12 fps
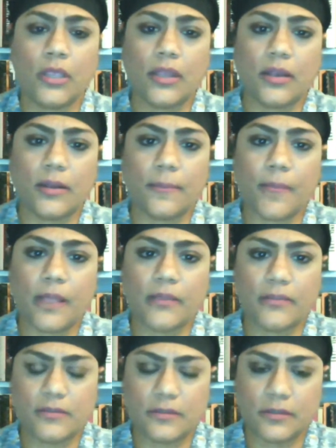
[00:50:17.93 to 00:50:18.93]
Um,
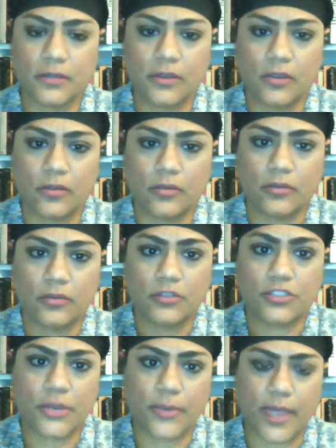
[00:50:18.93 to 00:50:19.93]
and the, you know the
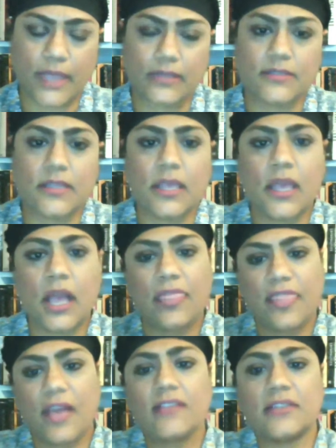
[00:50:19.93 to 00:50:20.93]
show ends,
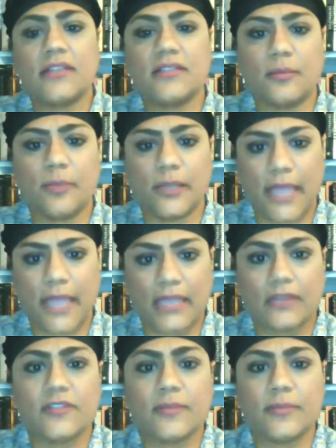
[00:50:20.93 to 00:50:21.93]
and that's an example
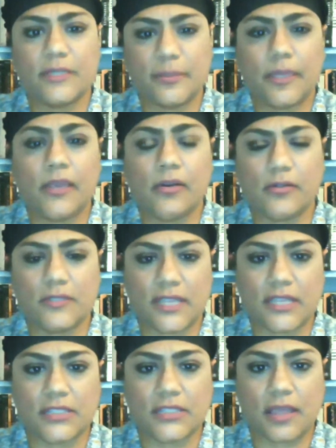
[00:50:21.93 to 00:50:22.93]
again of somebody being on
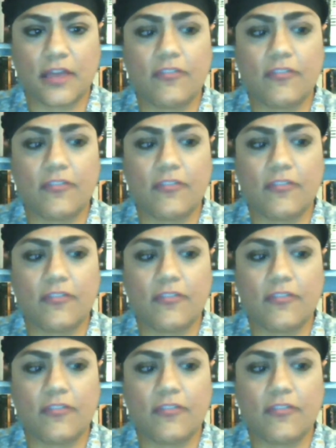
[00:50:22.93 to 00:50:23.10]
stage,